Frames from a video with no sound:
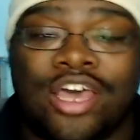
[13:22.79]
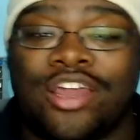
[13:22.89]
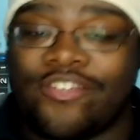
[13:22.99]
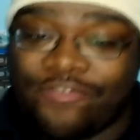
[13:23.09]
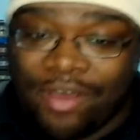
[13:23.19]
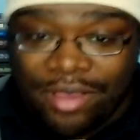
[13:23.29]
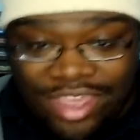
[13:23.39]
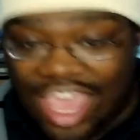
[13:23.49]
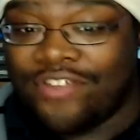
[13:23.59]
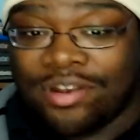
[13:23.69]
could have
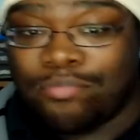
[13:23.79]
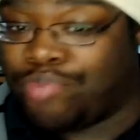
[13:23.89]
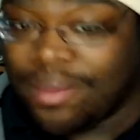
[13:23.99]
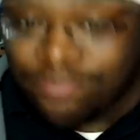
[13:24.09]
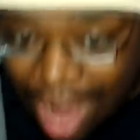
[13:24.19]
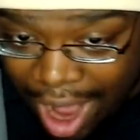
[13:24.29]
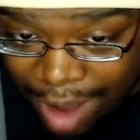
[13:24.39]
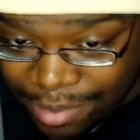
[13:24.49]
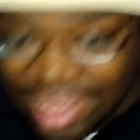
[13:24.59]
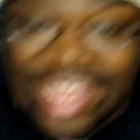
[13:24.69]
given Big
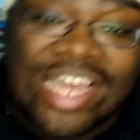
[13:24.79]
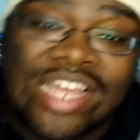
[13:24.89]
Mom